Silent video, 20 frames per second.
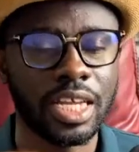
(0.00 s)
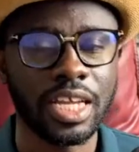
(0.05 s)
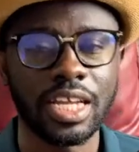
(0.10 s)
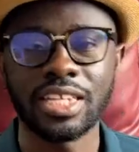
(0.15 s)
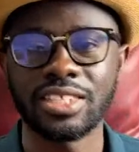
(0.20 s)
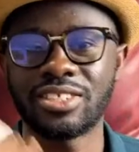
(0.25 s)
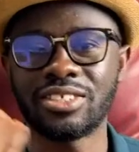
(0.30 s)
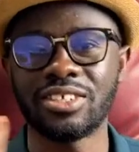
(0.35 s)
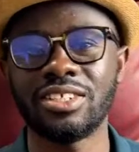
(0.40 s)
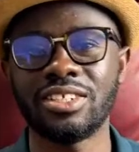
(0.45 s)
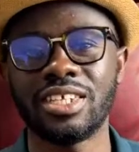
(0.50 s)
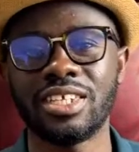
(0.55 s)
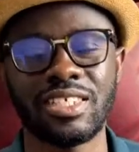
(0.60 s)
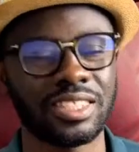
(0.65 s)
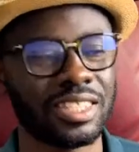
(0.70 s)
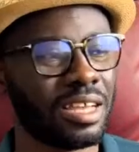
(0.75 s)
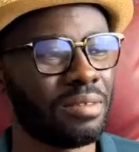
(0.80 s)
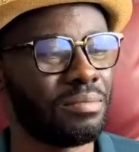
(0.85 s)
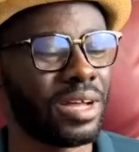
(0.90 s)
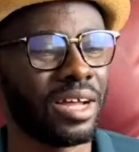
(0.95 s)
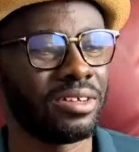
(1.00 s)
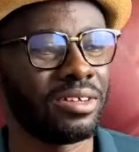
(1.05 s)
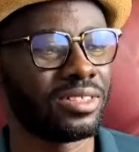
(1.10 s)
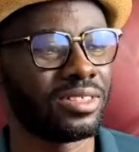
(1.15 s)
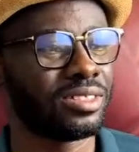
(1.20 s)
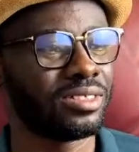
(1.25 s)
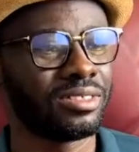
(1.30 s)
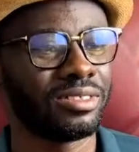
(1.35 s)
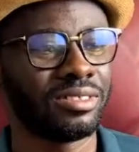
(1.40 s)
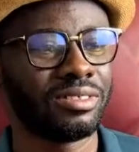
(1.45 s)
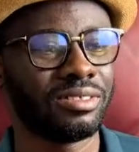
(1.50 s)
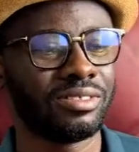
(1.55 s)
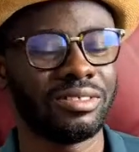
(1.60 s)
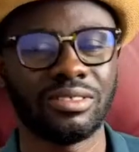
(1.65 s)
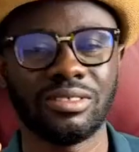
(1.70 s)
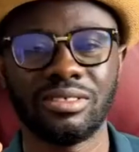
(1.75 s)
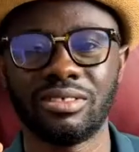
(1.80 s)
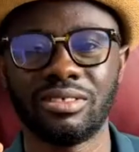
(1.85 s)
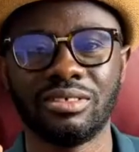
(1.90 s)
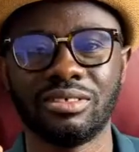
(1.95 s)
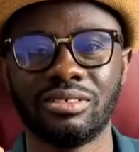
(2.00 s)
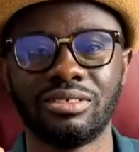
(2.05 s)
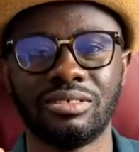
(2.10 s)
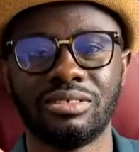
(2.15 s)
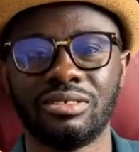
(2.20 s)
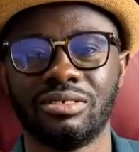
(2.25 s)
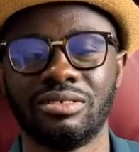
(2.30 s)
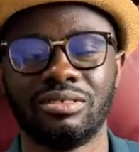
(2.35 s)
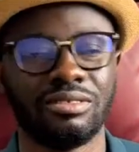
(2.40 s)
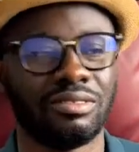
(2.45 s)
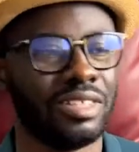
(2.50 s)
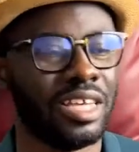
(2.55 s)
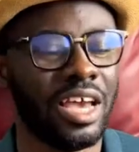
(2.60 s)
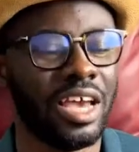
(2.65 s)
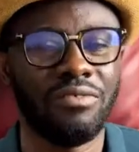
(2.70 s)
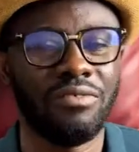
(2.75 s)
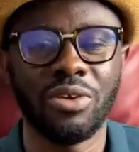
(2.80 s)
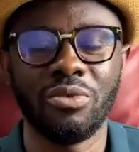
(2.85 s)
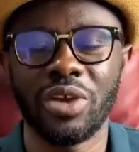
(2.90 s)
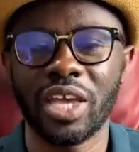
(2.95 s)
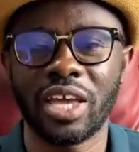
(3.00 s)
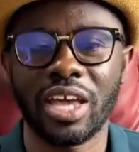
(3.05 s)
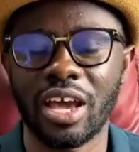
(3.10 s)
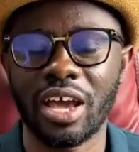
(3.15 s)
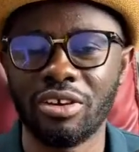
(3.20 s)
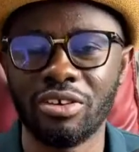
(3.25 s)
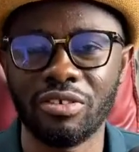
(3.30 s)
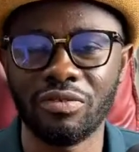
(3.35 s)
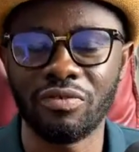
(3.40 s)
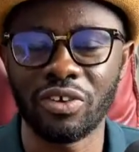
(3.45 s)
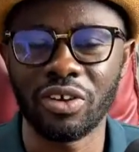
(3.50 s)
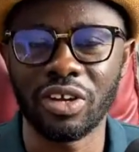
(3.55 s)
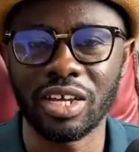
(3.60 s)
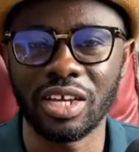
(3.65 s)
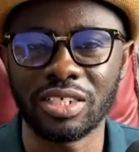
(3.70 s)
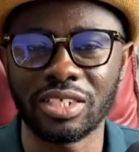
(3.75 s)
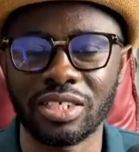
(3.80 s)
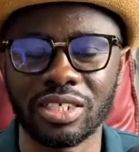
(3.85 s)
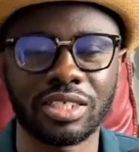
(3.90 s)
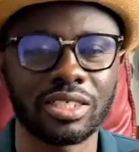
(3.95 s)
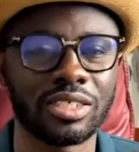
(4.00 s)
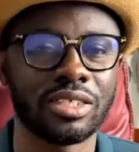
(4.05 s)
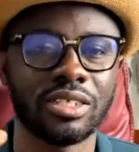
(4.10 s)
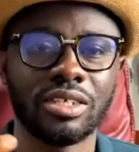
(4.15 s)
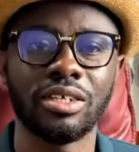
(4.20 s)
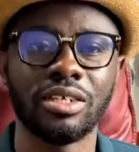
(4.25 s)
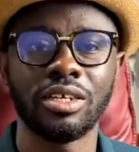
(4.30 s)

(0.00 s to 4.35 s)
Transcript: It's not just about every week I go for lectures.